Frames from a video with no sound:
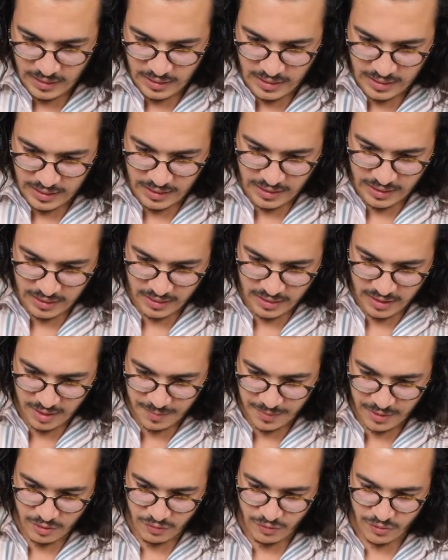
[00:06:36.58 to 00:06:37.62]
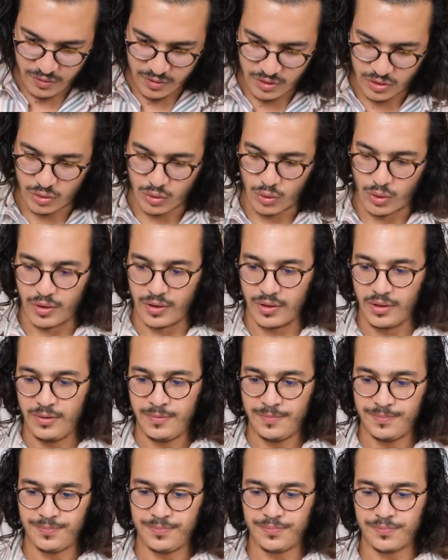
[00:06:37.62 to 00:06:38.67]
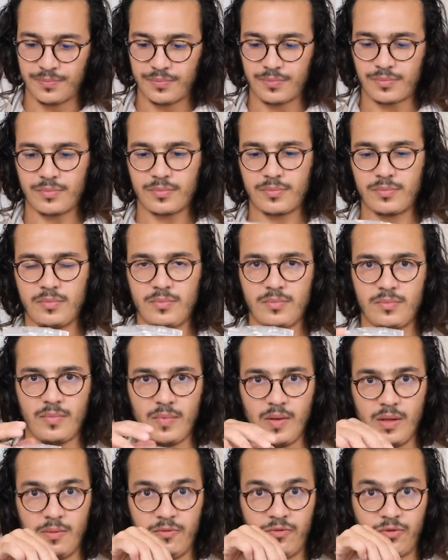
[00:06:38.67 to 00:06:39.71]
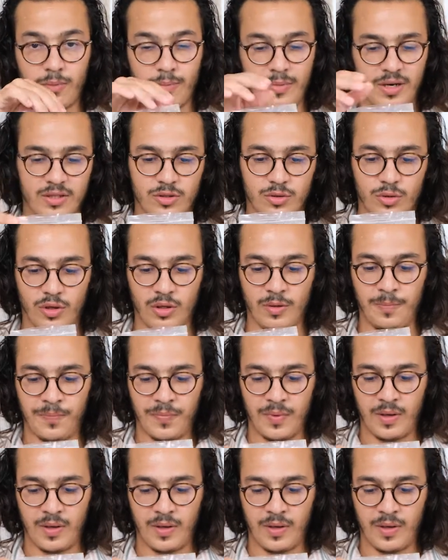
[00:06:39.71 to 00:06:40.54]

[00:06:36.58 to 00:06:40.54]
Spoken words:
I add a little bit of soil from my soil.